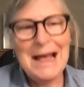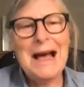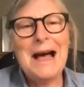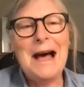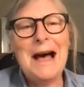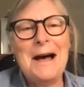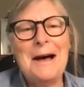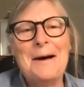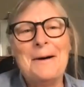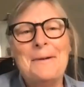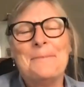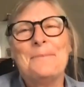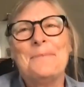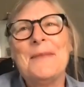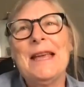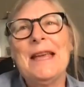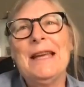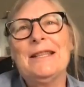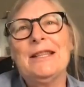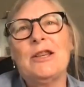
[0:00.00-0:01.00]

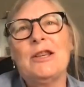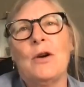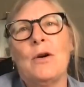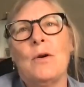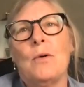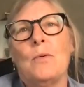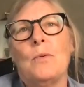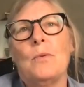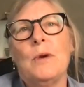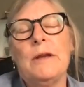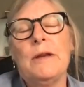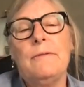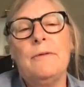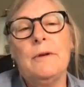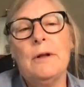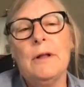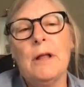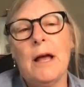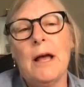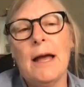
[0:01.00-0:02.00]
And so we
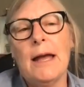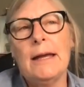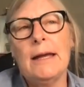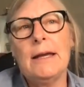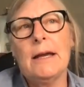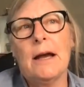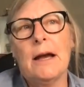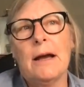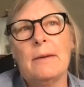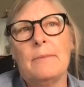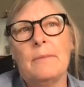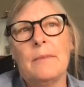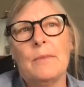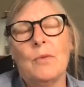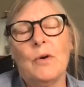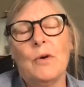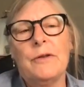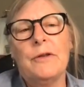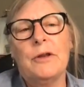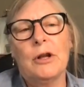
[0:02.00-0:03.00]
feel like
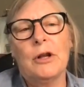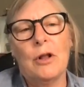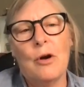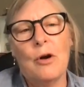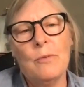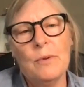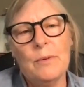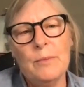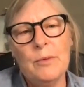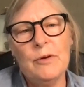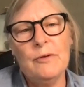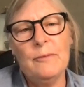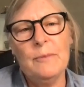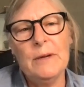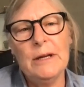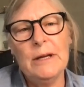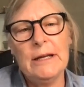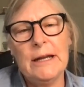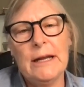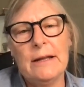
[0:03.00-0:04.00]
with the global
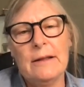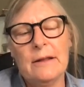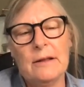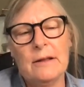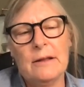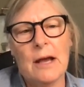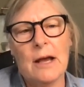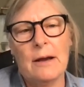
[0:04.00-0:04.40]
movement and